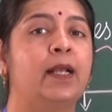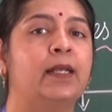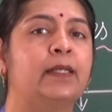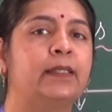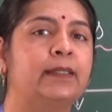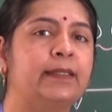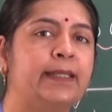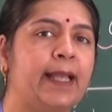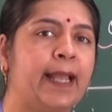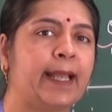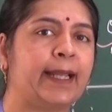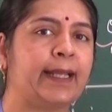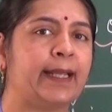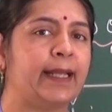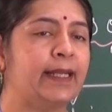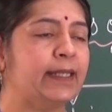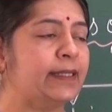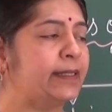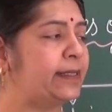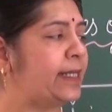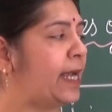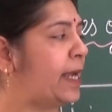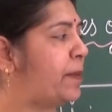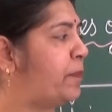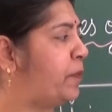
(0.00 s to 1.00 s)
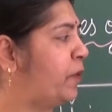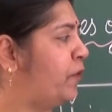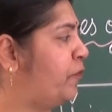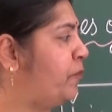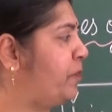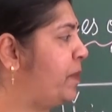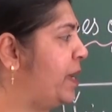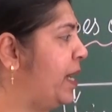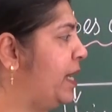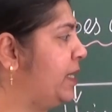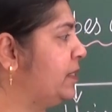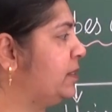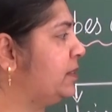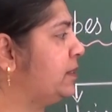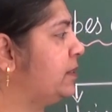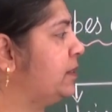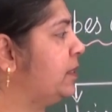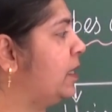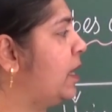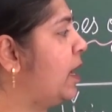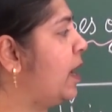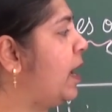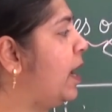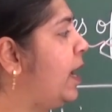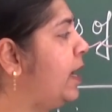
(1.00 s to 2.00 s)
Second type of plants
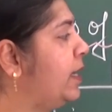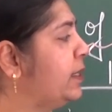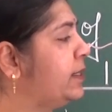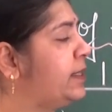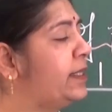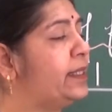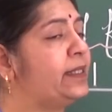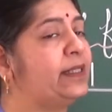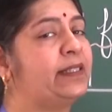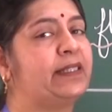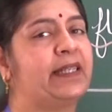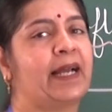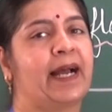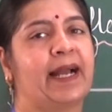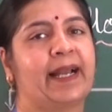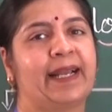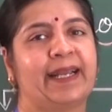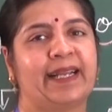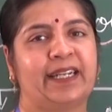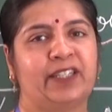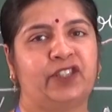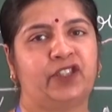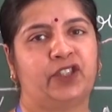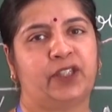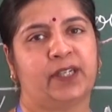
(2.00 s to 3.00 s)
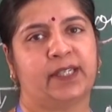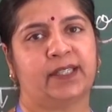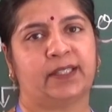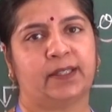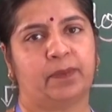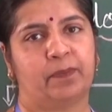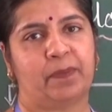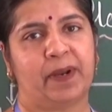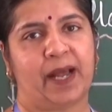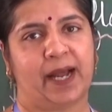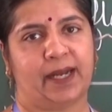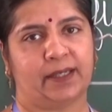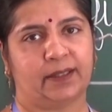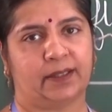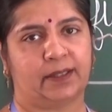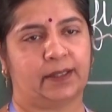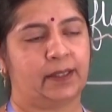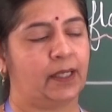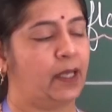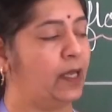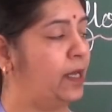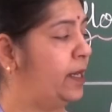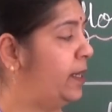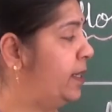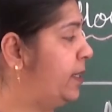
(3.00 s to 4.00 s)
are the dioecious plants.
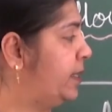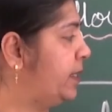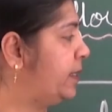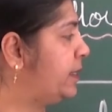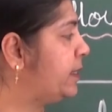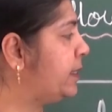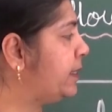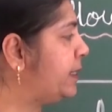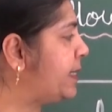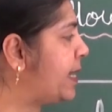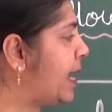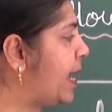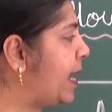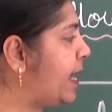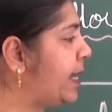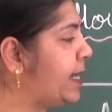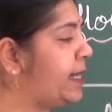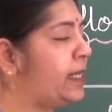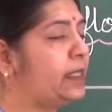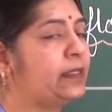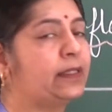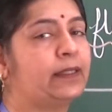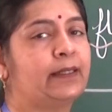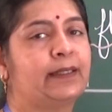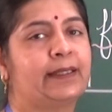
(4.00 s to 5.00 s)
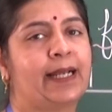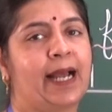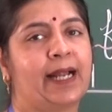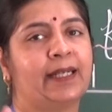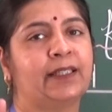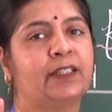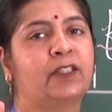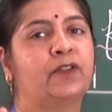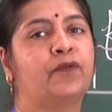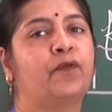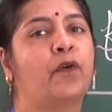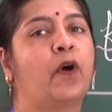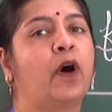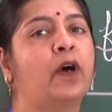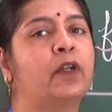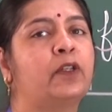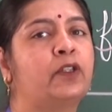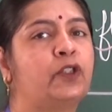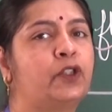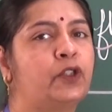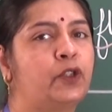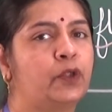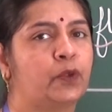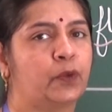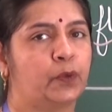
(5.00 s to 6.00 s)
Di stands for
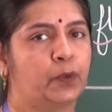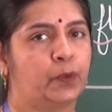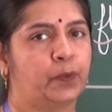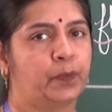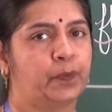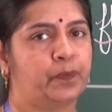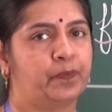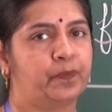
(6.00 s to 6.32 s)
two,